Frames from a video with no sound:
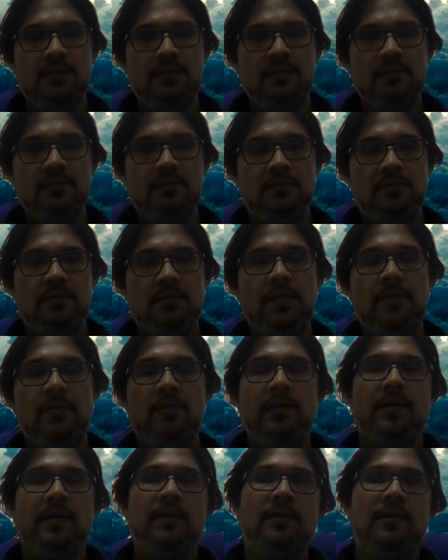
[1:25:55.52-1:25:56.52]
So then you
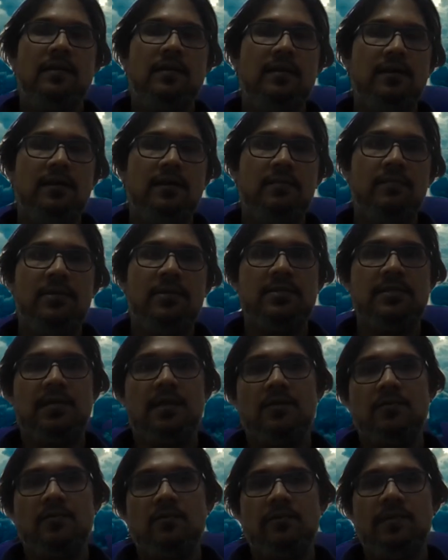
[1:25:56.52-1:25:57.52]
can, uh, because
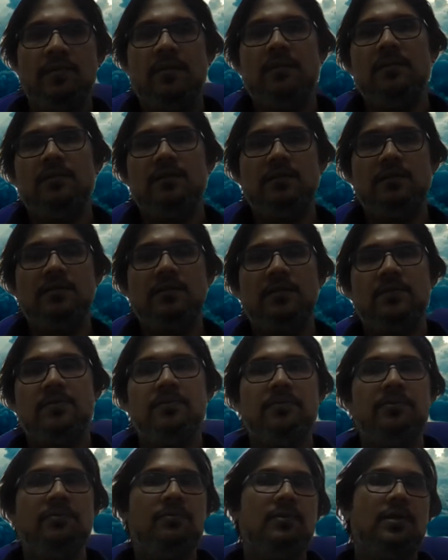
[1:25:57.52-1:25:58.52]
there are so many other things that
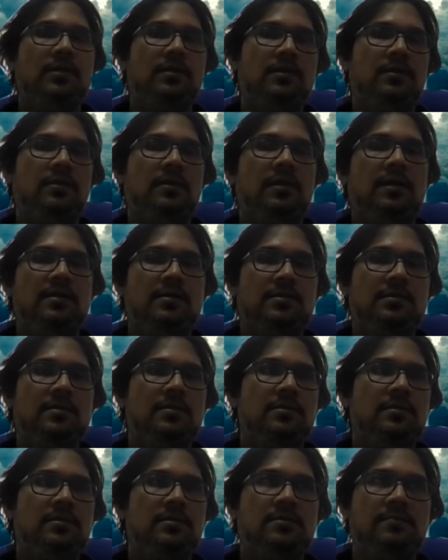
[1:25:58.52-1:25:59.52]
you do, other
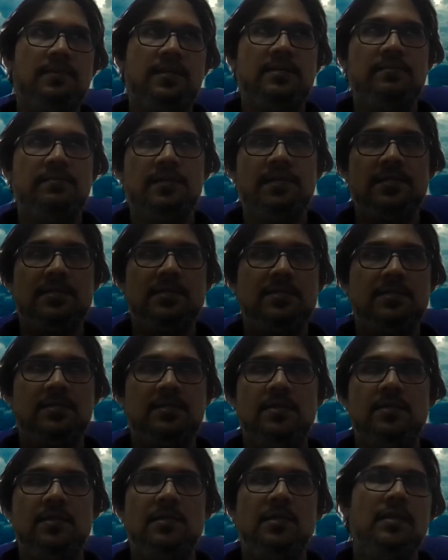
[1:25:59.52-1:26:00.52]
classes, plus, plus
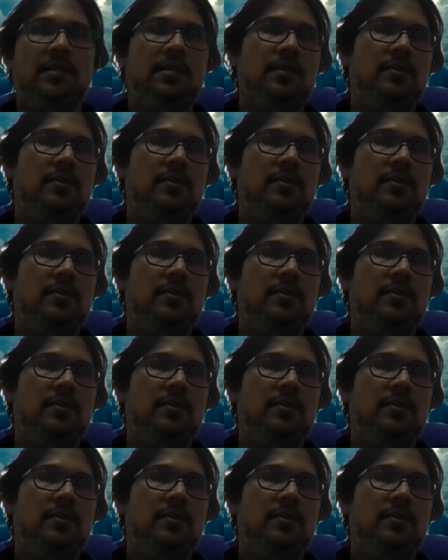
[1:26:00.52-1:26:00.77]
uh, and